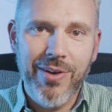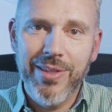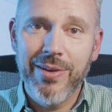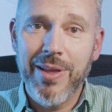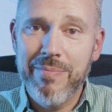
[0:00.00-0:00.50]

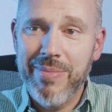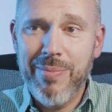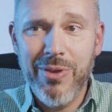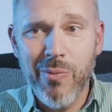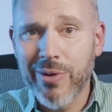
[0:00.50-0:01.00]
on there that
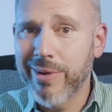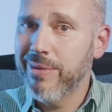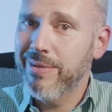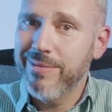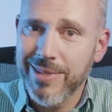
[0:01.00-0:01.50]
maybe you
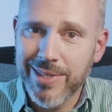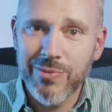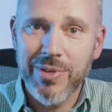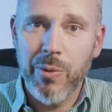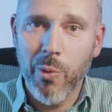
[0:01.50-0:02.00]
wonder, is
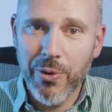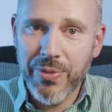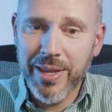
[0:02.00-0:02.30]
this really worth